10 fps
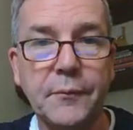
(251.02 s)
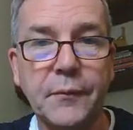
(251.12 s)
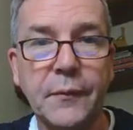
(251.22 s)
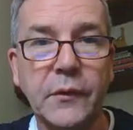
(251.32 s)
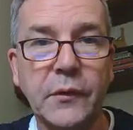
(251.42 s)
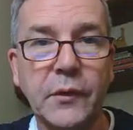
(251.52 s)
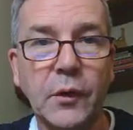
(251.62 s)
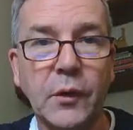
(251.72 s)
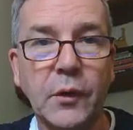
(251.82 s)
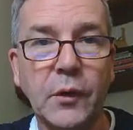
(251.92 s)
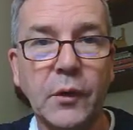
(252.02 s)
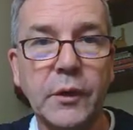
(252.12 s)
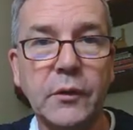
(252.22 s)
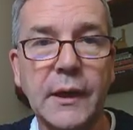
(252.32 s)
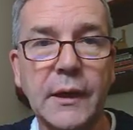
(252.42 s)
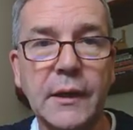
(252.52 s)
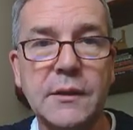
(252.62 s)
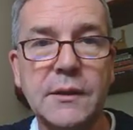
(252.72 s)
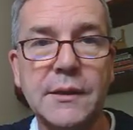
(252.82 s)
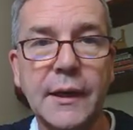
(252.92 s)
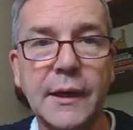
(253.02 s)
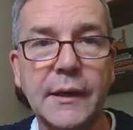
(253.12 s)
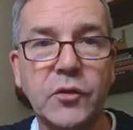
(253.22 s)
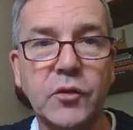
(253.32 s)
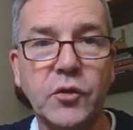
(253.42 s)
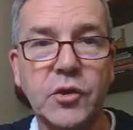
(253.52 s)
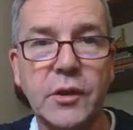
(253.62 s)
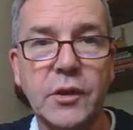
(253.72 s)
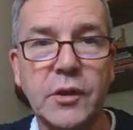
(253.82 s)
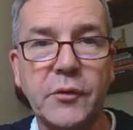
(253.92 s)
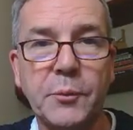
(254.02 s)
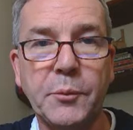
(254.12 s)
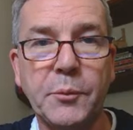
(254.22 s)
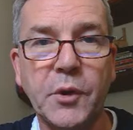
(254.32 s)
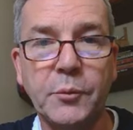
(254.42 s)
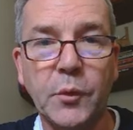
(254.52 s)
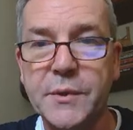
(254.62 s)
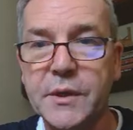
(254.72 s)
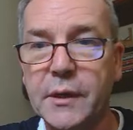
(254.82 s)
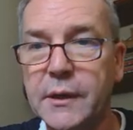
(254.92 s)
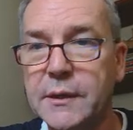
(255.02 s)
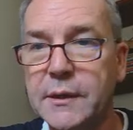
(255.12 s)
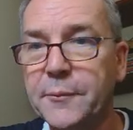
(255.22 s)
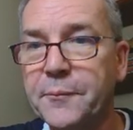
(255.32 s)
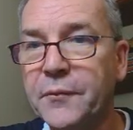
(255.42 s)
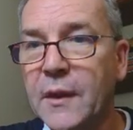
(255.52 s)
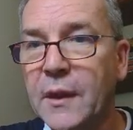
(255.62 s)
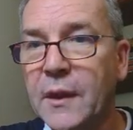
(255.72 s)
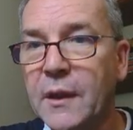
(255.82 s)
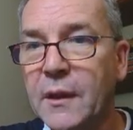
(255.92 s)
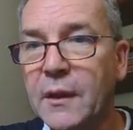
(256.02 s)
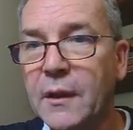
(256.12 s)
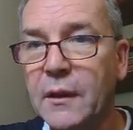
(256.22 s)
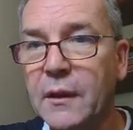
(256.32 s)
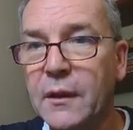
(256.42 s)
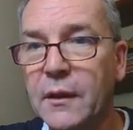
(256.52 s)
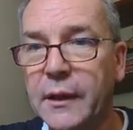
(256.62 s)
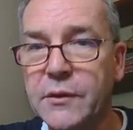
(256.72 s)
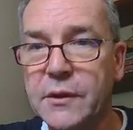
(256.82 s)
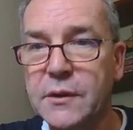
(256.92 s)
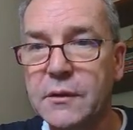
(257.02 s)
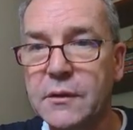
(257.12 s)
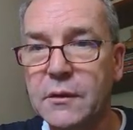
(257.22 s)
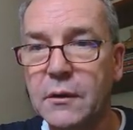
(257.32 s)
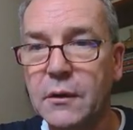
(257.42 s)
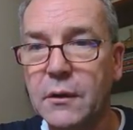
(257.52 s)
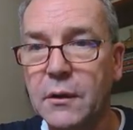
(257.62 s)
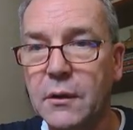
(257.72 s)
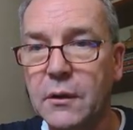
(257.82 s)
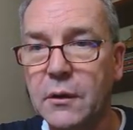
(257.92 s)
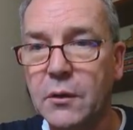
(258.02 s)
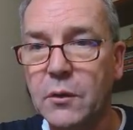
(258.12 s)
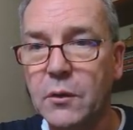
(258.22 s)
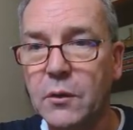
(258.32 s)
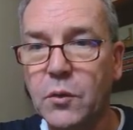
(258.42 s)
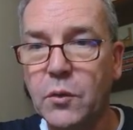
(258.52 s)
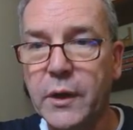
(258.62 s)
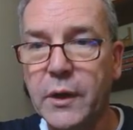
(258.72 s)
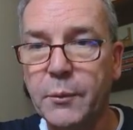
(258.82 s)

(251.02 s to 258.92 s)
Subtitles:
So we're using the hidden staircase structure. That's from a government website. That gives us quite a bit of